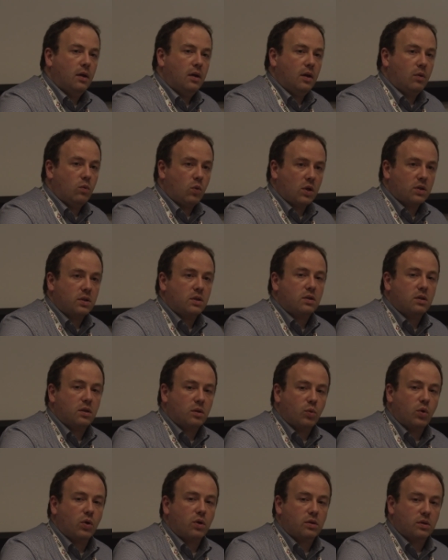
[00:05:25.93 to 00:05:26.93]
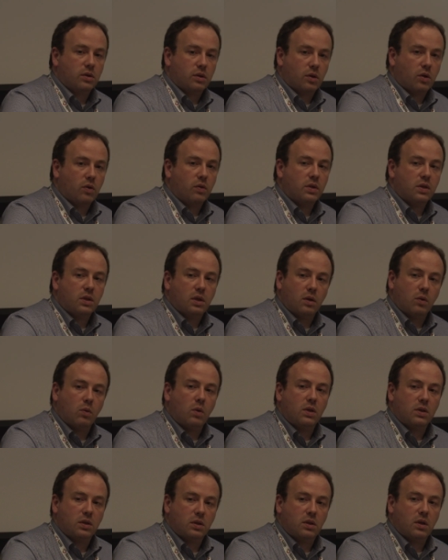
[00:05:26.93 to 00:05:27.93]
it wasn't an important occurrence and it
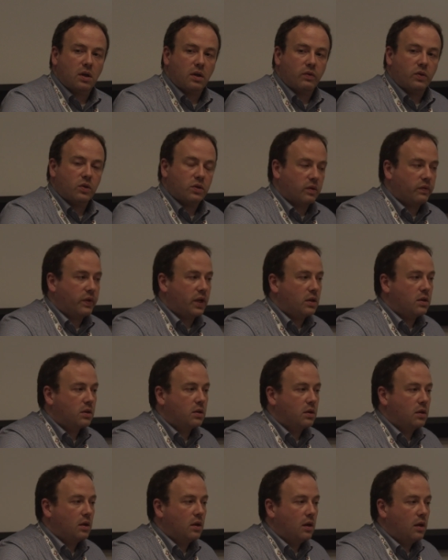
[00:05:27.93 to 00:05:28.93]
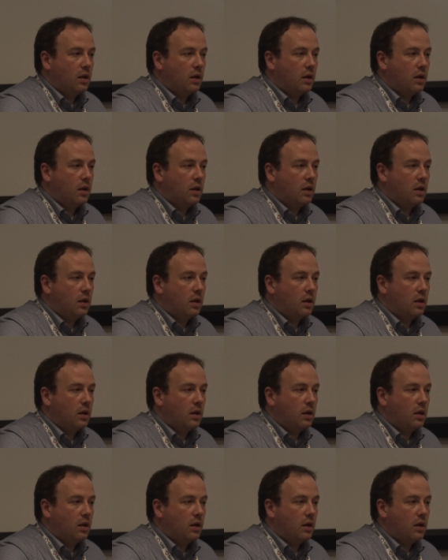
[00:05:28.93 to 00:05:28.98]
wasn't an adverse event.